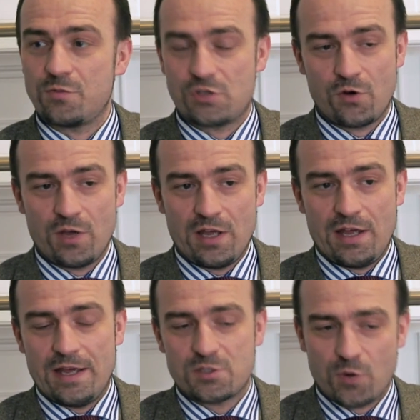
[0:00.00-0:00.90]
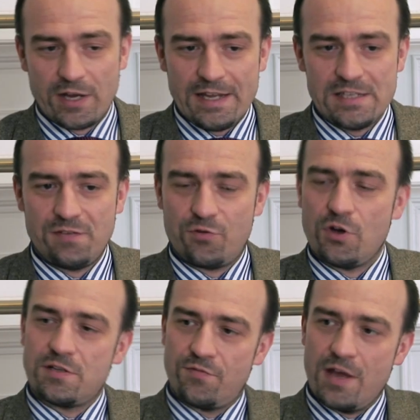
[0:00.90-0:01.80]
So it's quite easy for
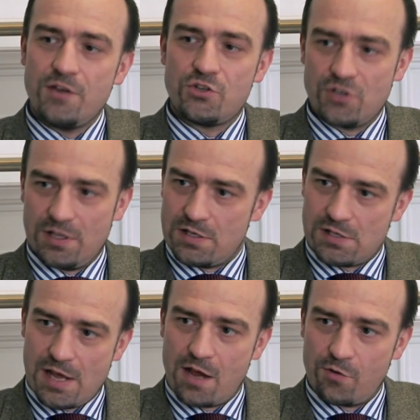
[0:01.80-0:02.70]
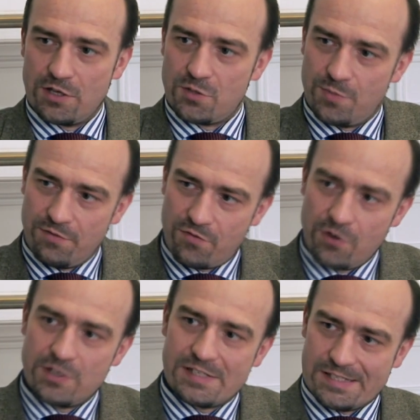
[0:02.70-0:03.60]
intervention in this area to be
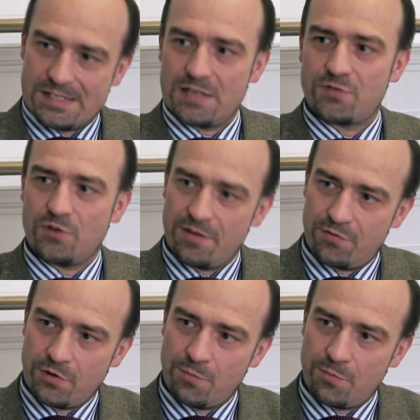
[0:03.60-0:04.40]
very successful and have very